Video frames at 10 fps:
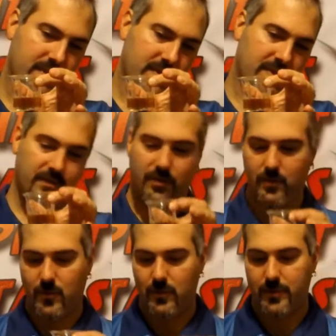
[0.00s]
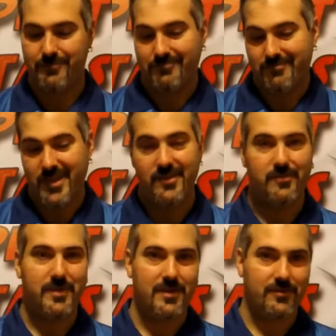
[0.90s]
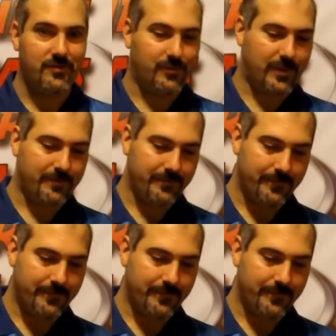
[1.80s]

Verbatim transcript: That's a little more, but that should be extra sweet.